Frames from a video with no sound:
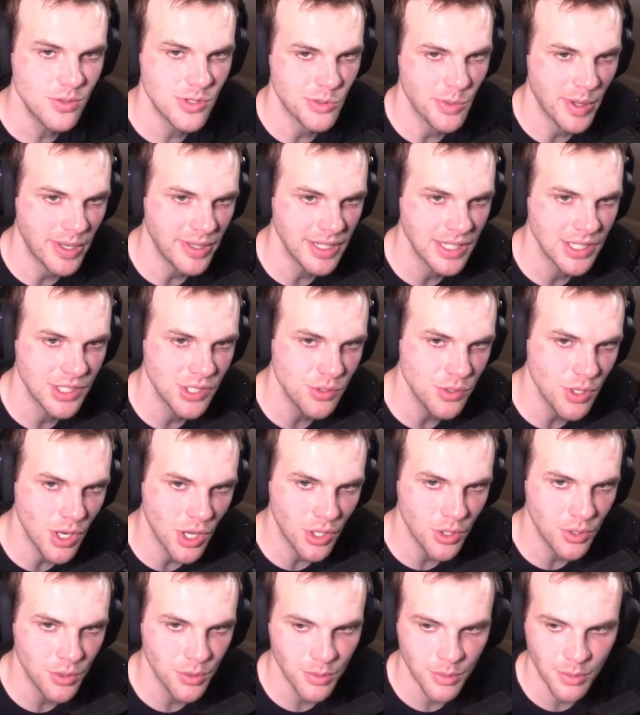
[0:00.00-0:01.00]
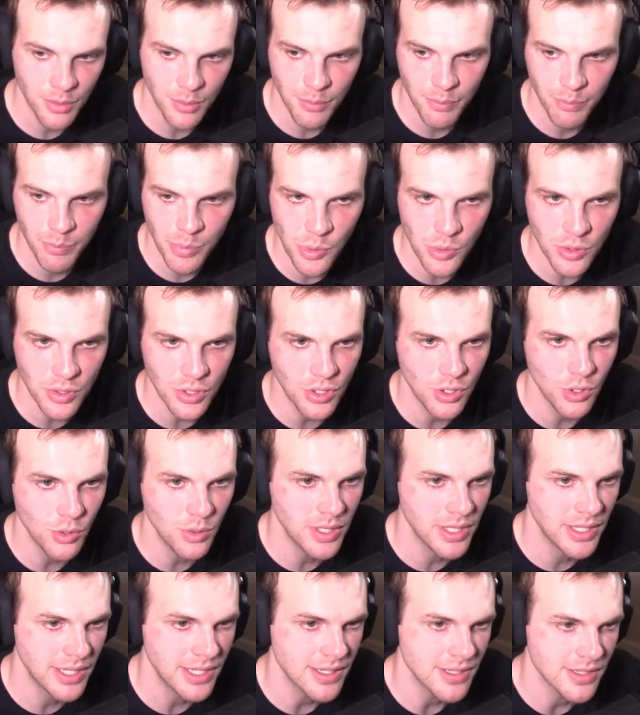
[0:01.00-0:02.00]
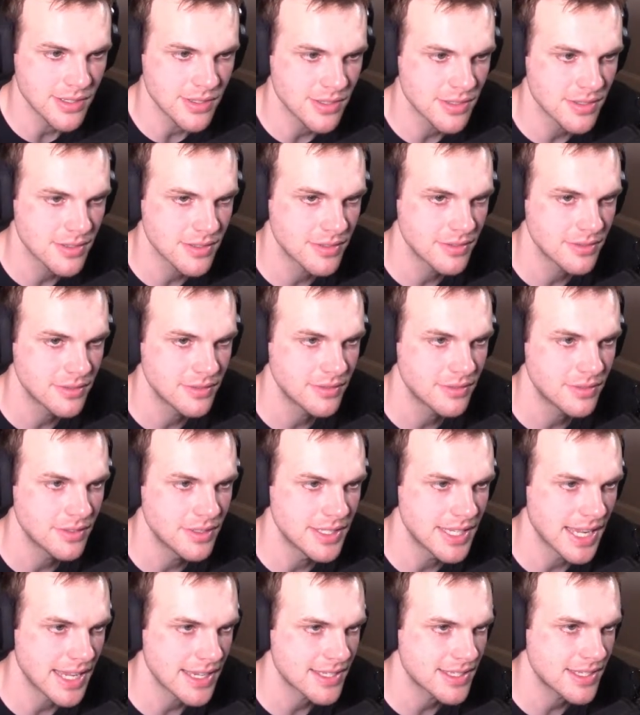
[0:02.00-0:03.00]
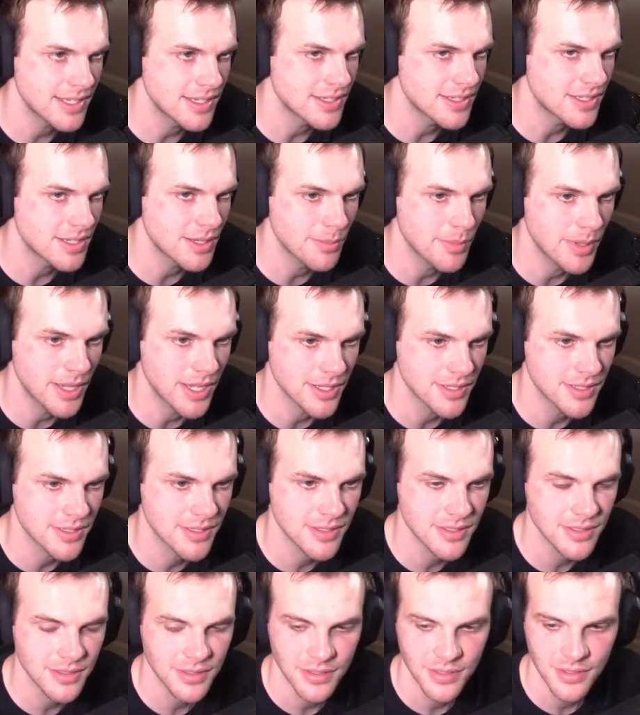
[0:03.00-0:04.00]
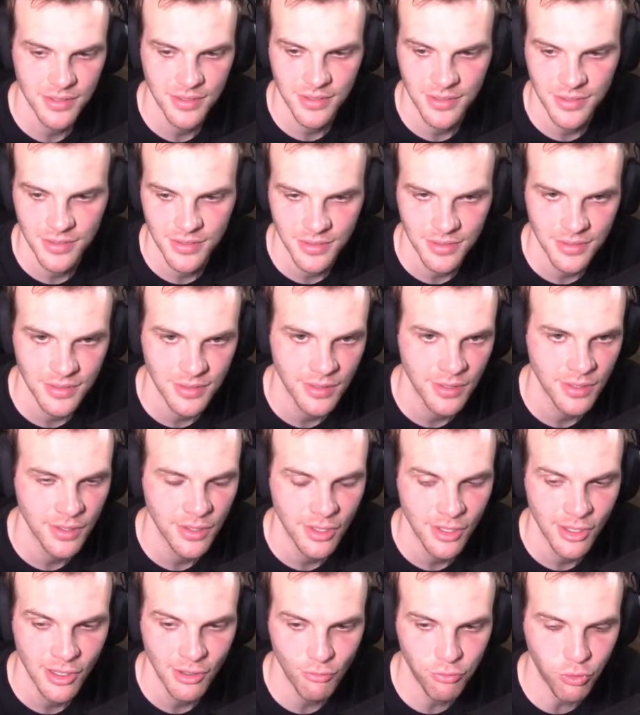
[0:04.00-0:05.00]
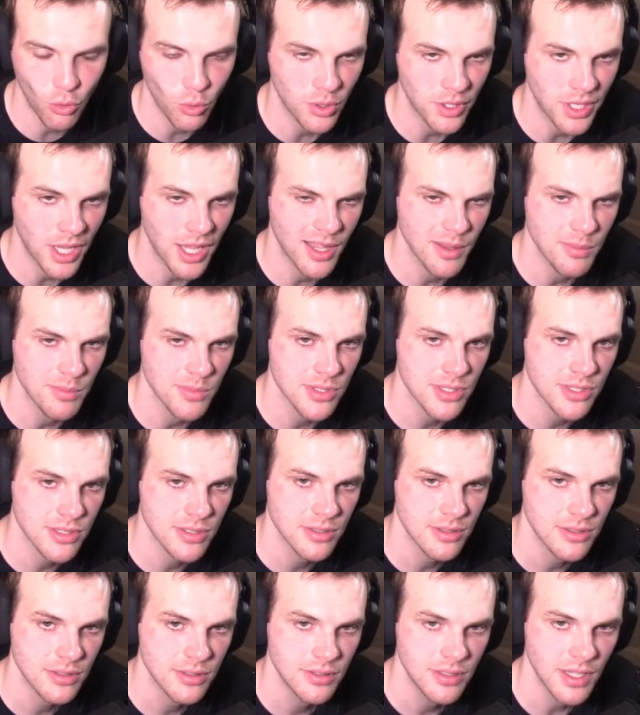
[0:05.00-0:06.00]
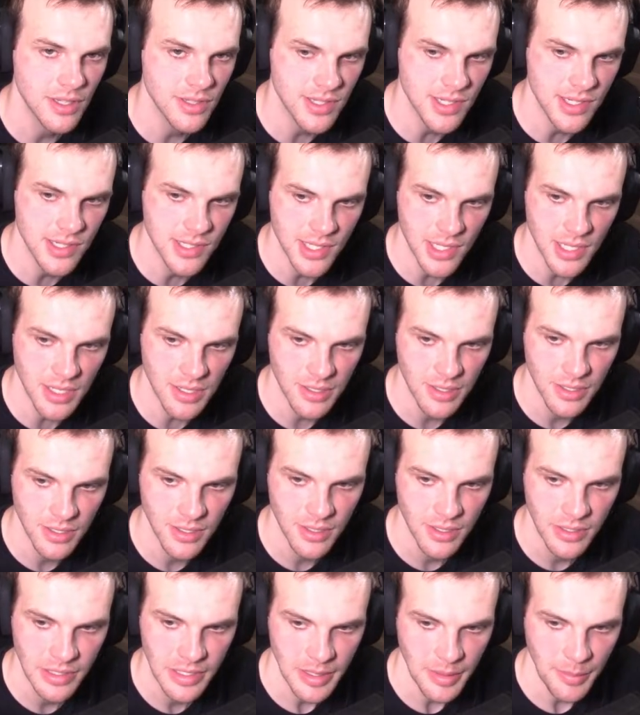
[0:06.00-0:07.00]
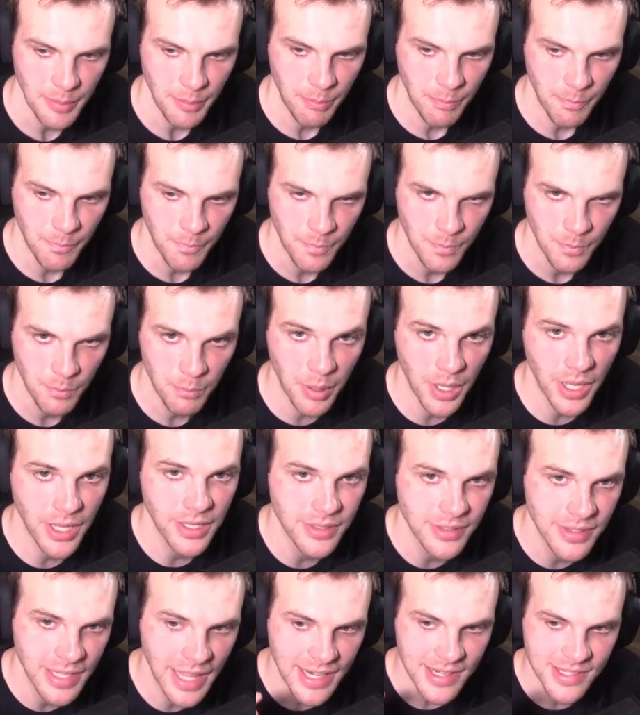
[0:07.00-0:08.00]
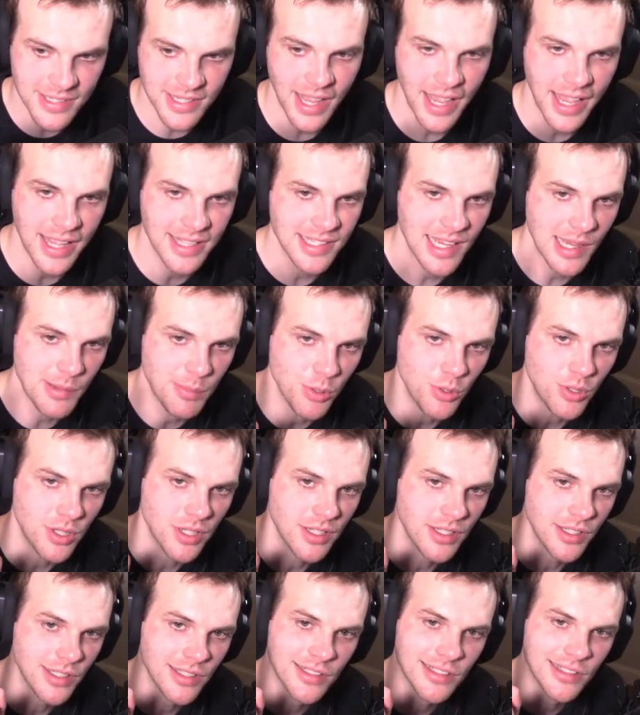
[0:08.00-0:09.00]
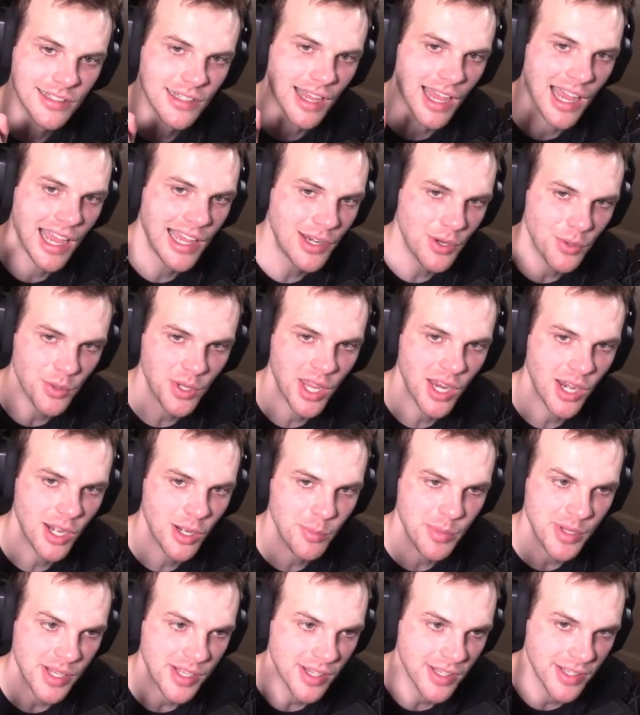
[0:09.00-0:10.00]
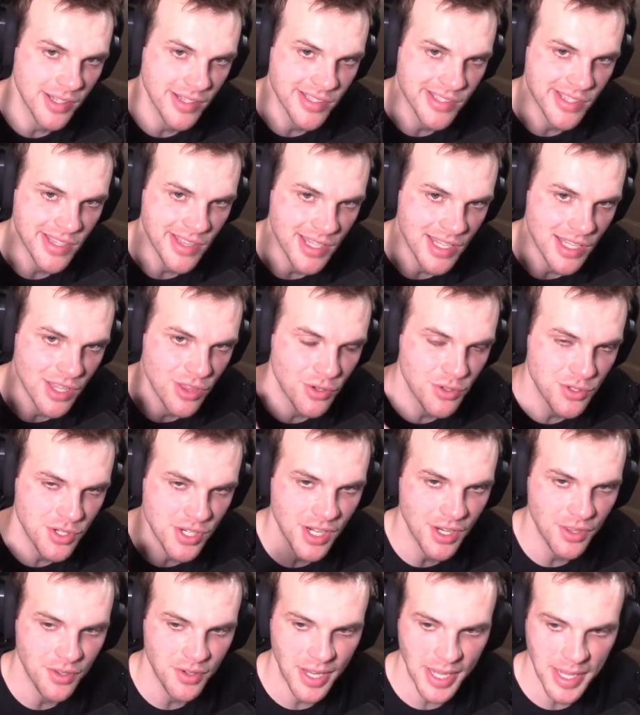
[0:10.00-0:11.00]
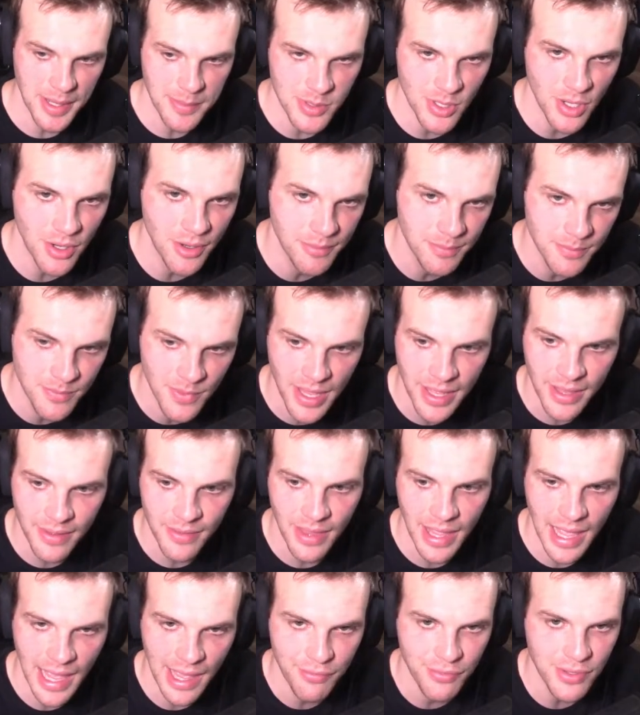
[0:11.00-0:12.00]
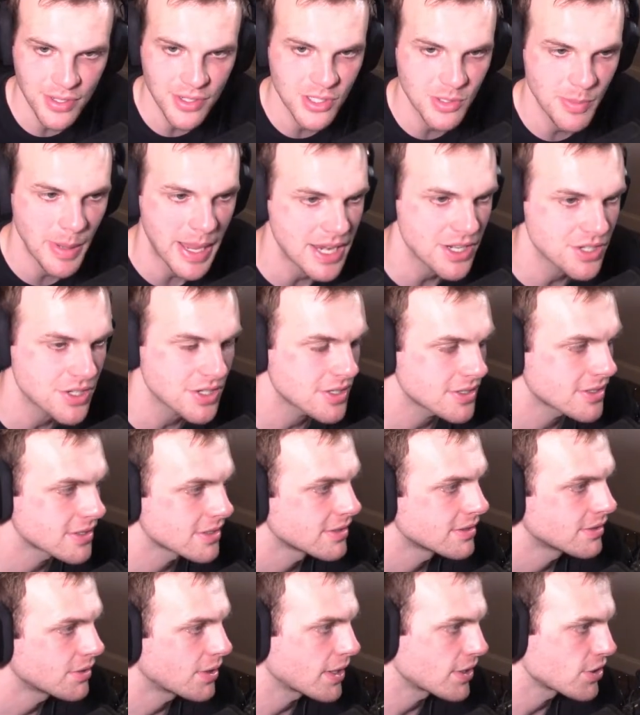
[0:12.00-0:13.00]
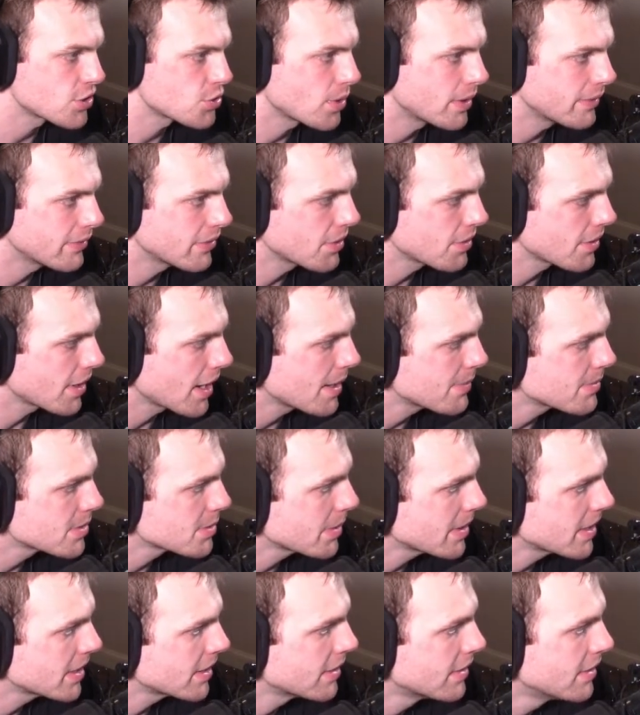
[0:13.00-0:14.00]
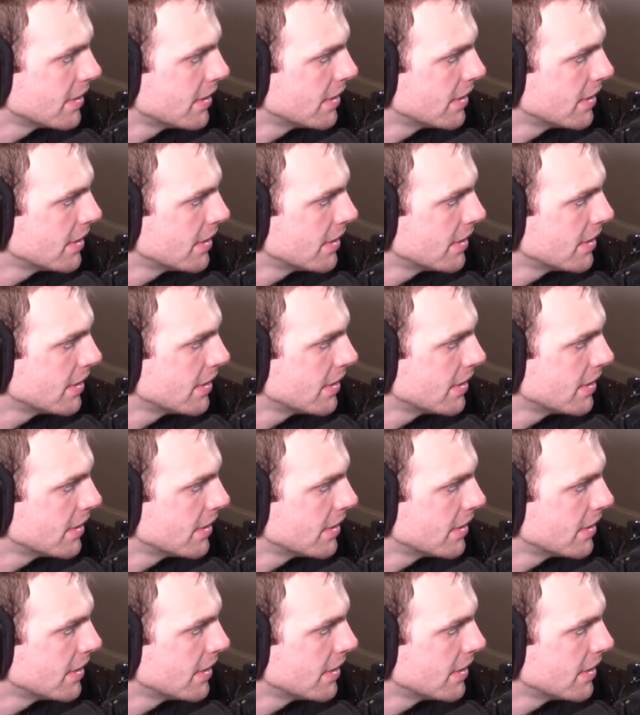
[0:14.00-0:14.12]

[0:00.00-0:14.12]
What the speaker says: as well, and you know Puka Nacua is destined to miss 4 games a season. But that is not anti-Puka. I don't care because the 13 other games are effing smashes. Or I guess 12 other games, but.